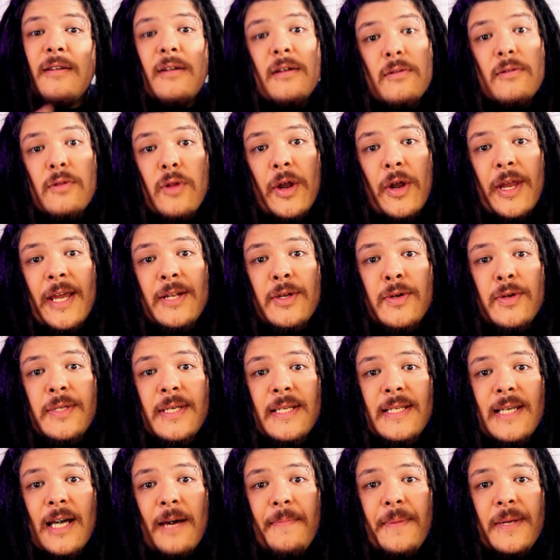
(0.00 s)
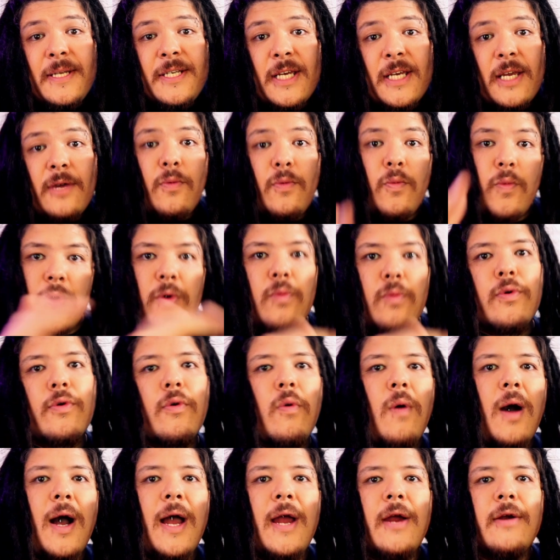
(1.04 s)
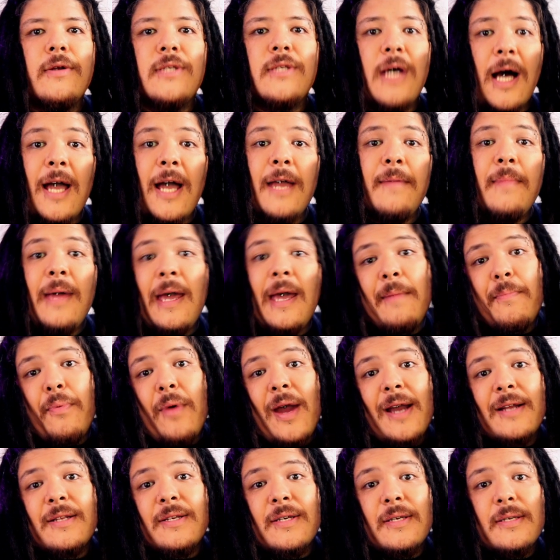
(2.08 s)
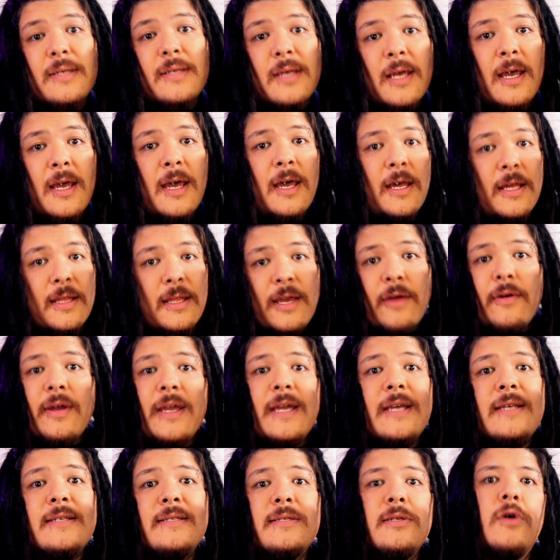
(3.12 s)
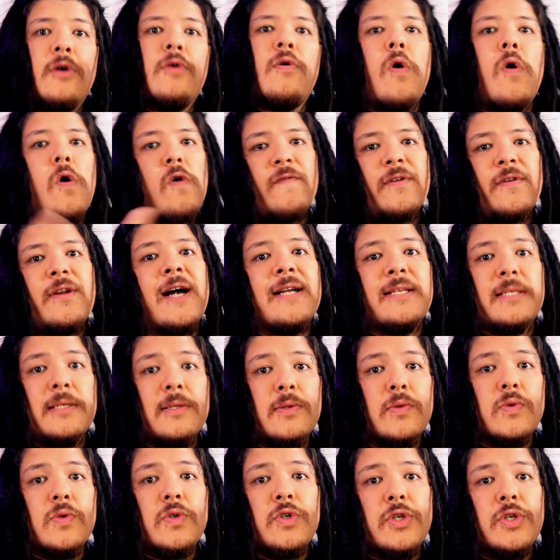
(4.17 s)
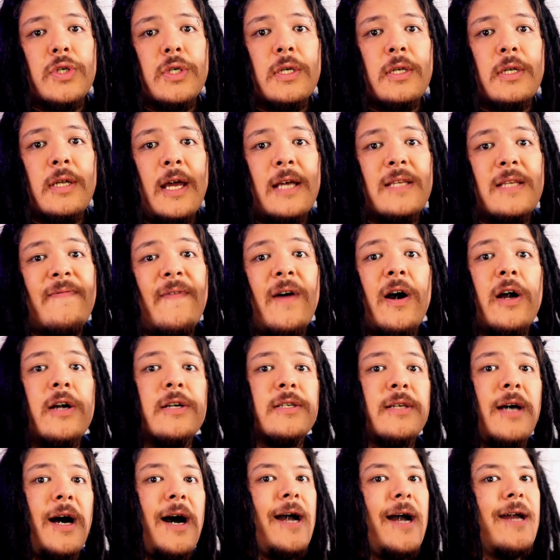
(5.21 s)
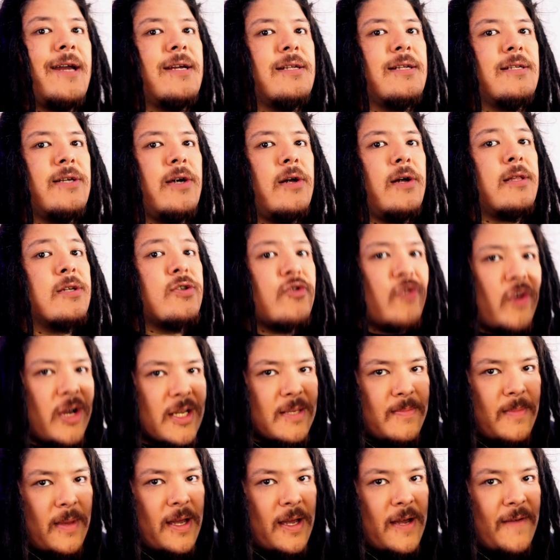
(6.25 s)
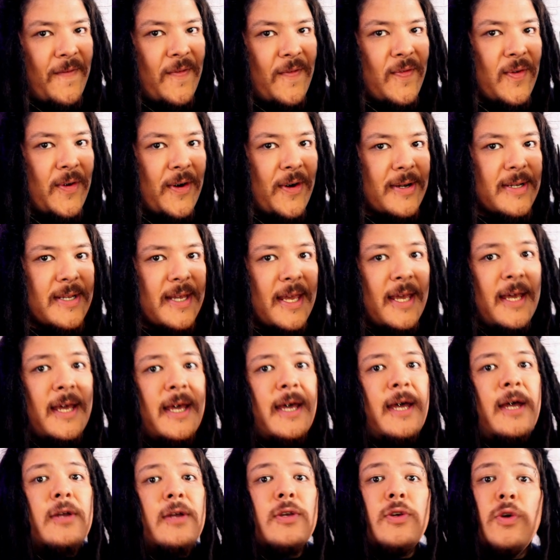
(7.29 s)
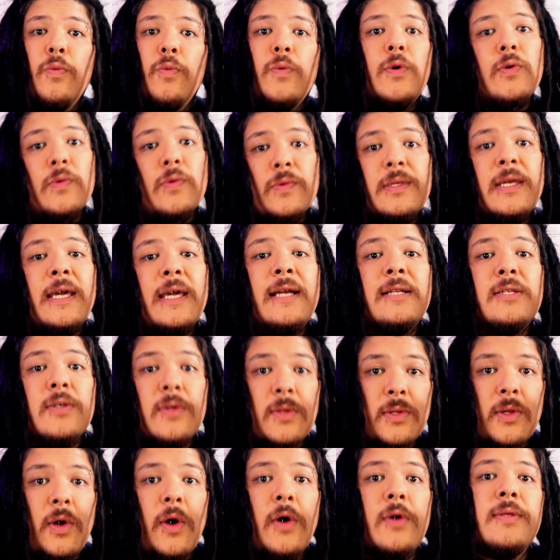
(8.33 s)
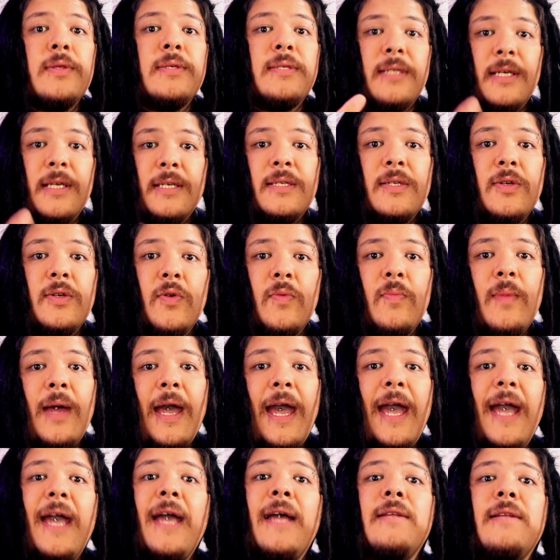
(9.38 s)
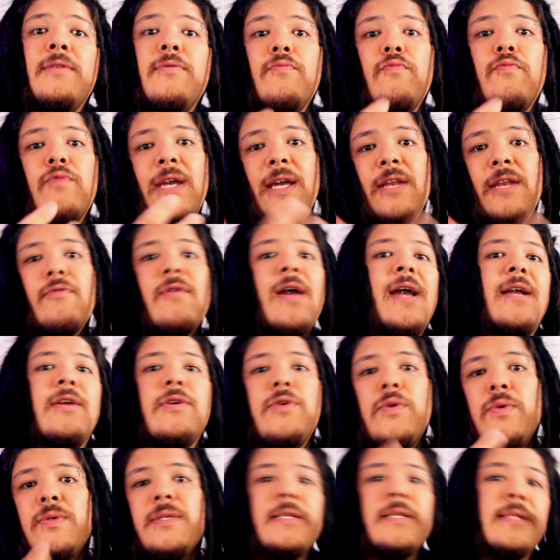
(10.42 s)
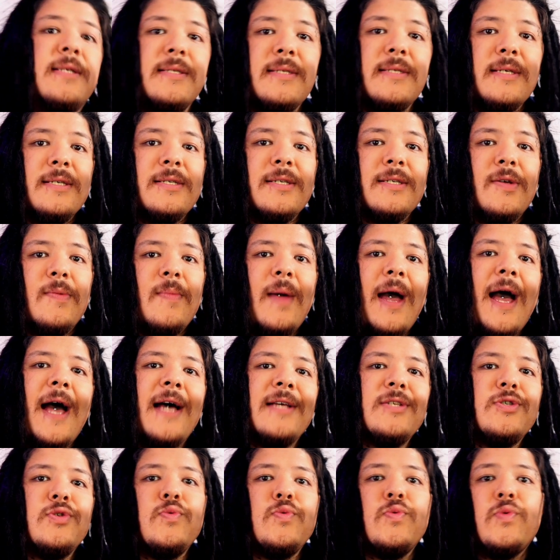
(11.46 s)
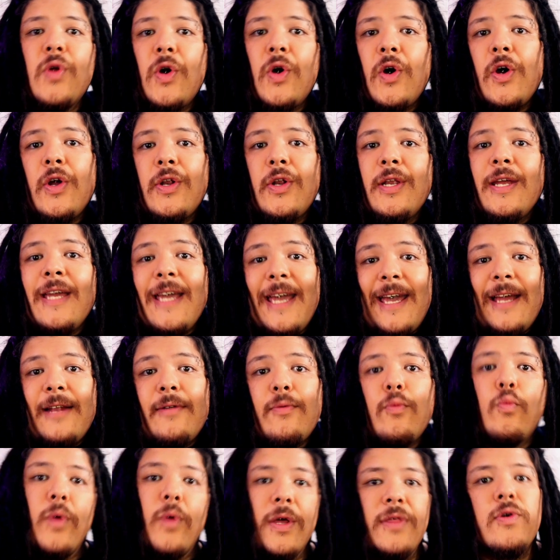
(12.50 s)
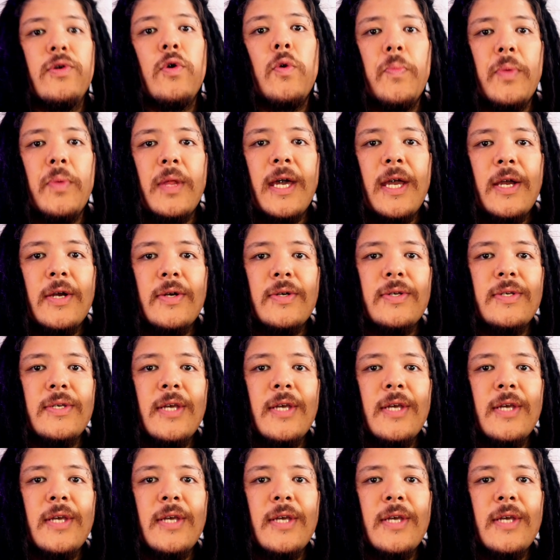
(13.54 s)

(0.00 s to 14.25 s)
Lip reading: Learning a new TTRPG will require time and practice. There is no overnight solution as far as I can tell, and trust me, I've looked. You will need to learn the system and reiterate using the system as you learn it with your players.